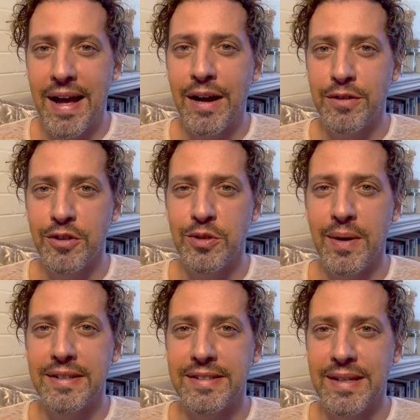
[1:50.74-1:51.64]
how close you
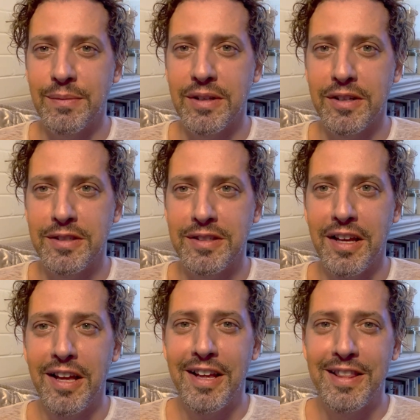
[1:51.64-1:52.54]
are to someone, because
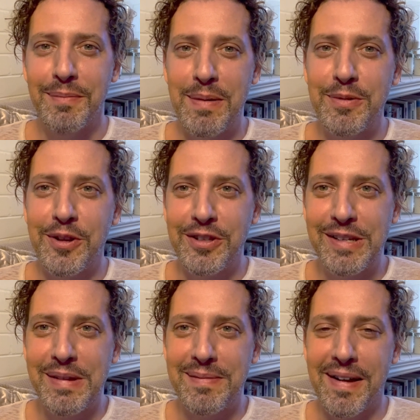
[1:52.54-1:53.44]
the people close to
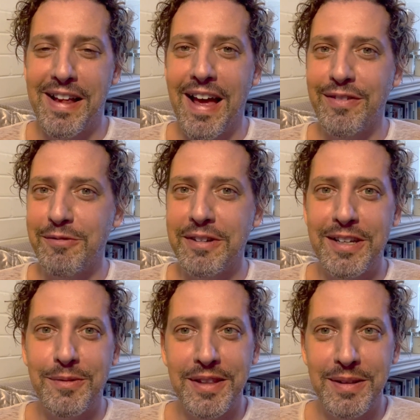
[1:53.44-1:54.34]
me in my life, I really
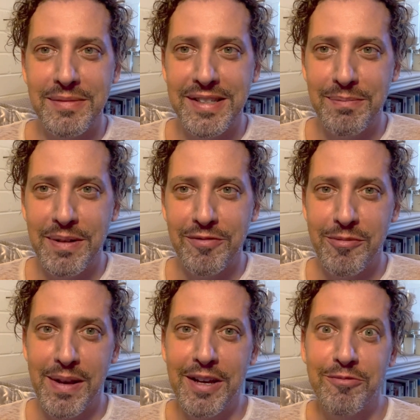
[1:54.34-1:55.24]
want them simping for
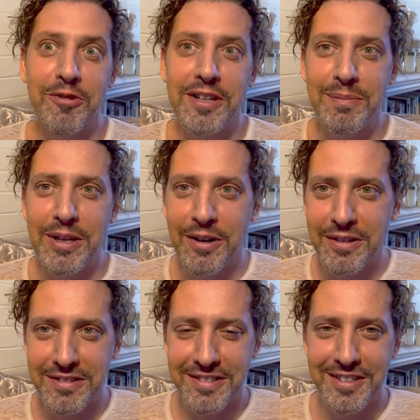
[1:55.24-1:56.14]
me and rooting me
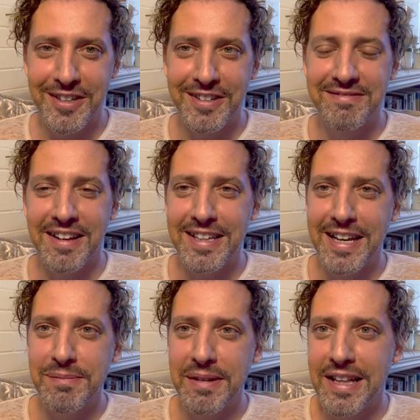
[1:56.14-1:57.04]
on, you know,
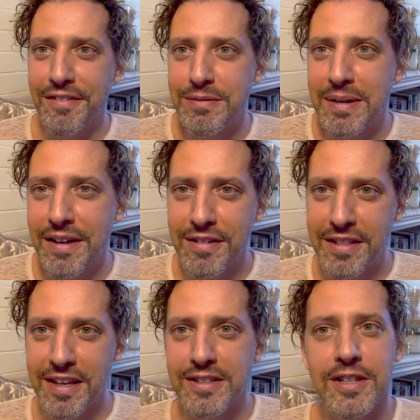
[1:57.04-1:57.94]
validating me, loving me,
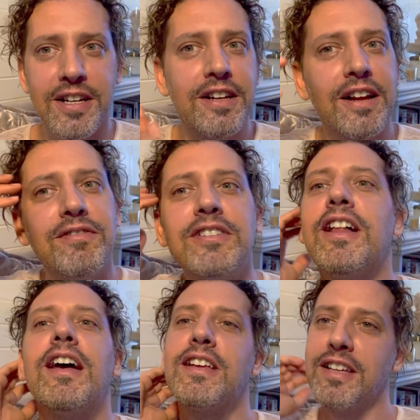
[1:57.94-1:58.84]
everything, so that I don't have to,
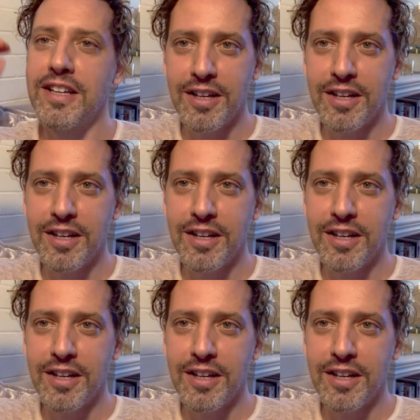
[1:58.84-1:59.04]
like,